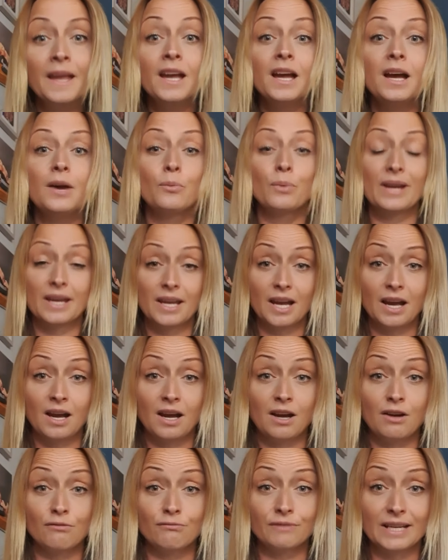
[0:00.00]
We
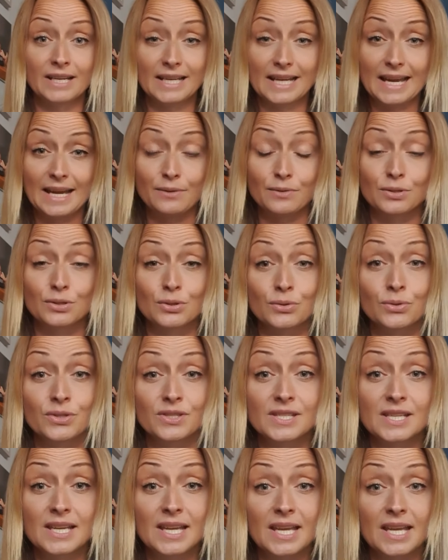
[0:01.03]
are really
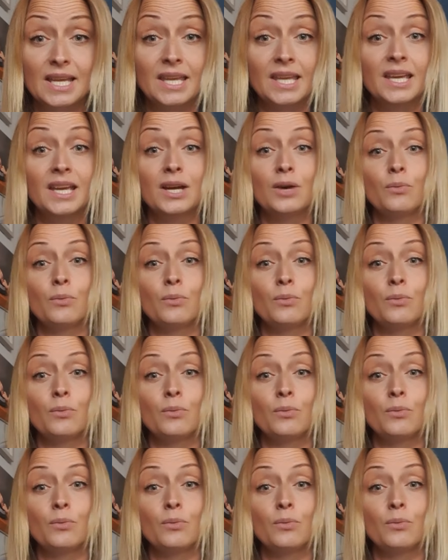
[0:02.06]
outdoorsy,